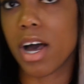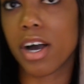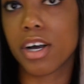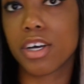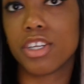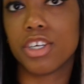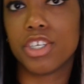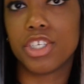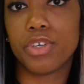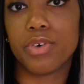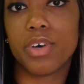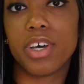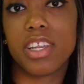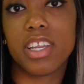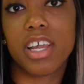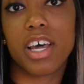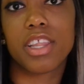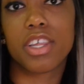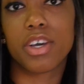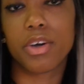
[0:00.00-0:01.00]
not going to do
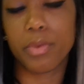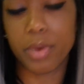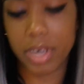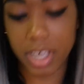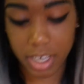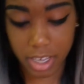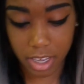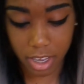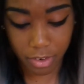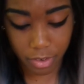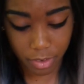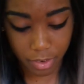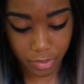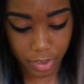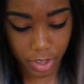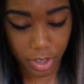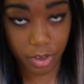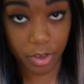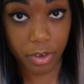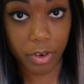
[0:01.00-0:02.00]
another wig
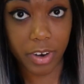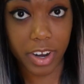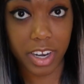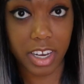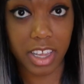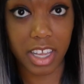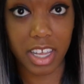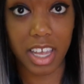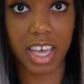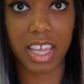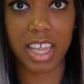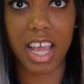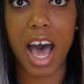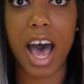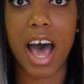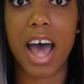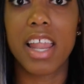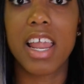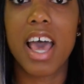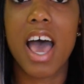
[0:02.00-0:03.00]
review or anything like
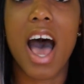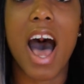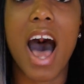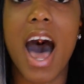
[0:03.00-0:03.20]
that.